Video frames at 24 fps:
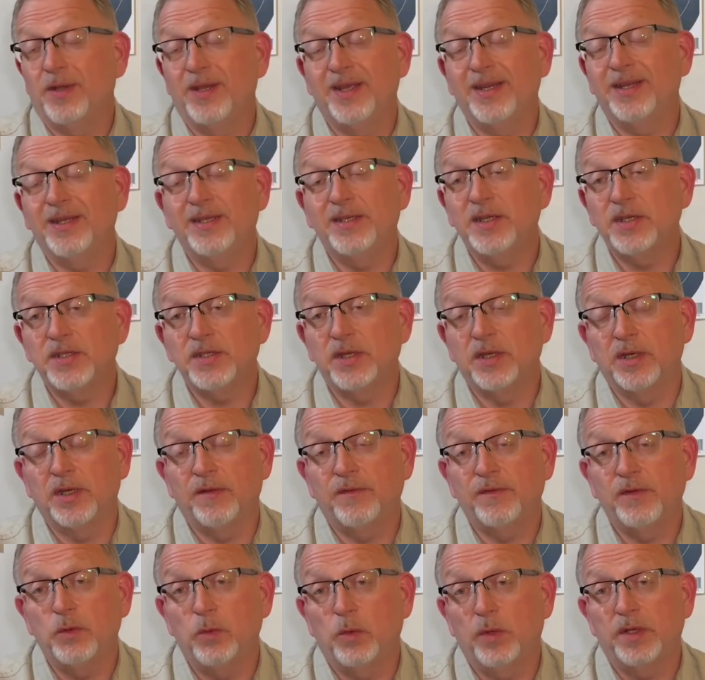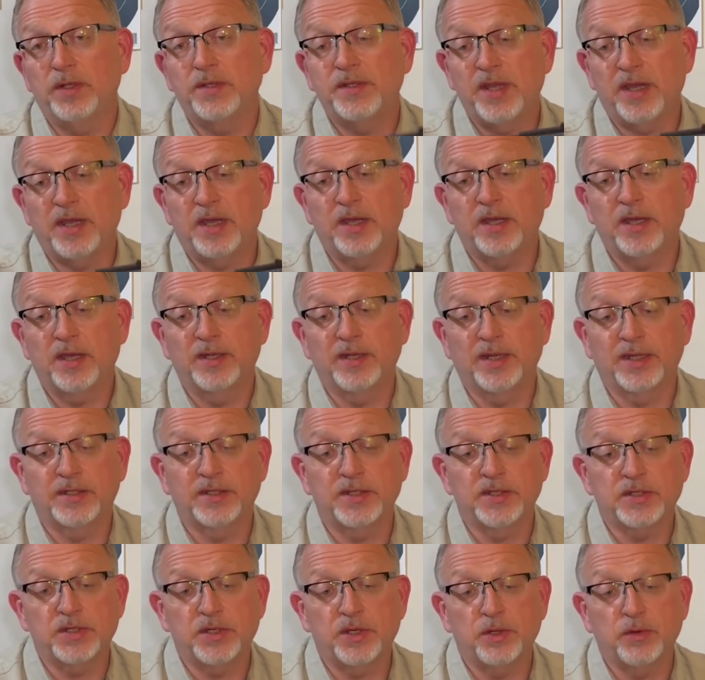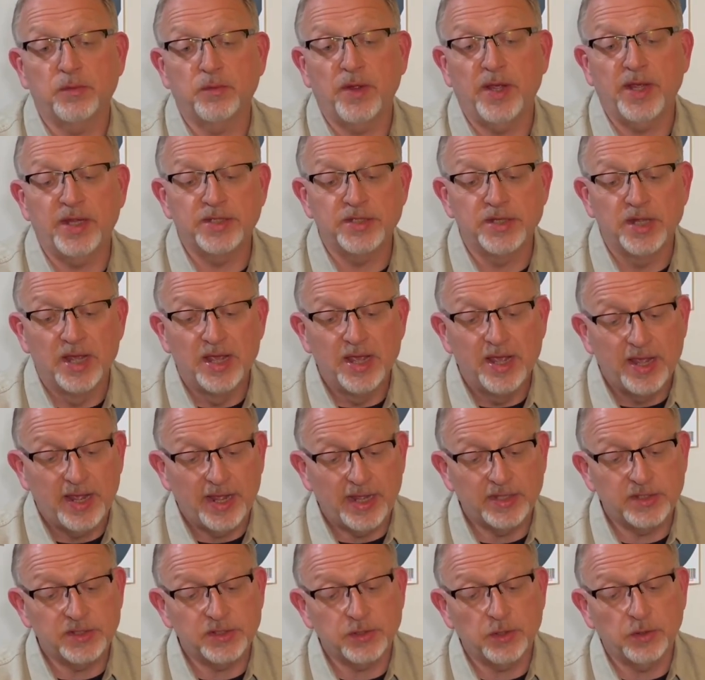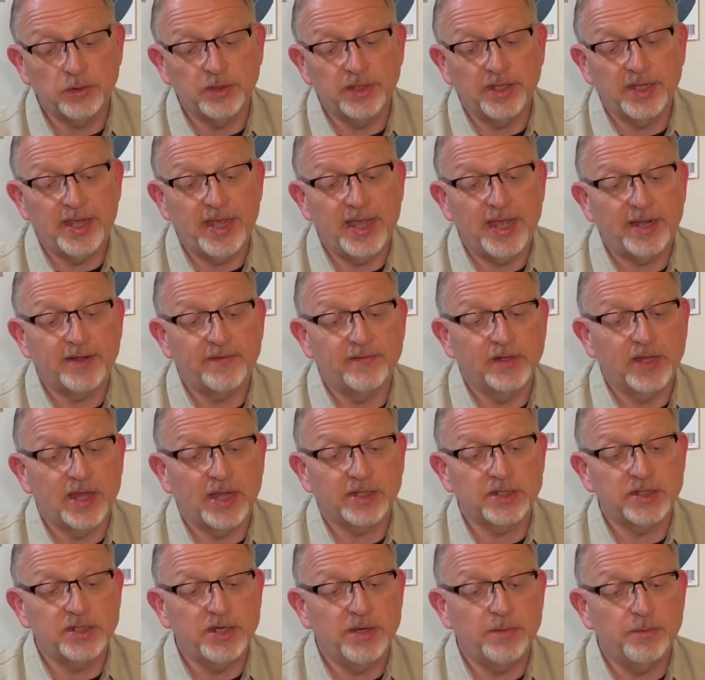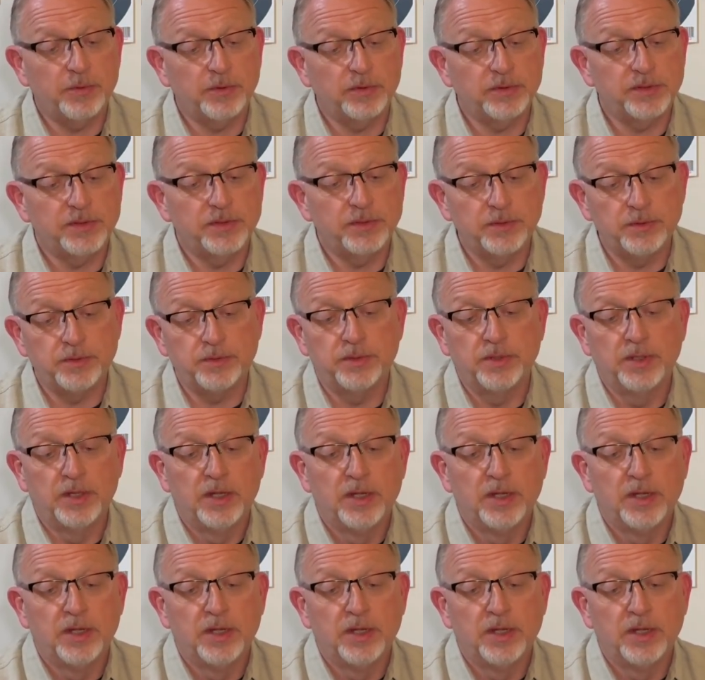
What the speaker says: In addition, if you want to take a gun like this to the range, it's certainly a heck of a lot cheaper to